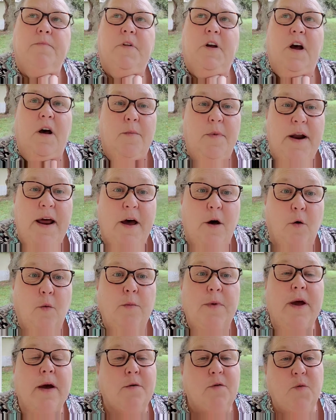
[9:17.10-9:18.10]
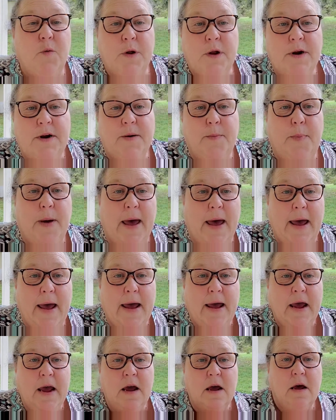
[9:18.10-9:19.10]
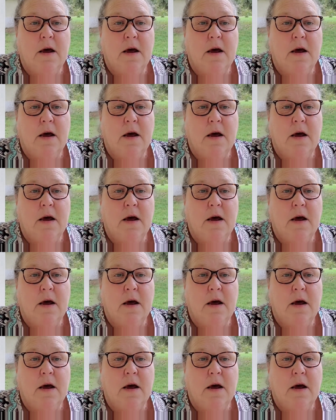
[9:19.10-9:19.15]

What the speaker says: come and help me. I was willing to pay.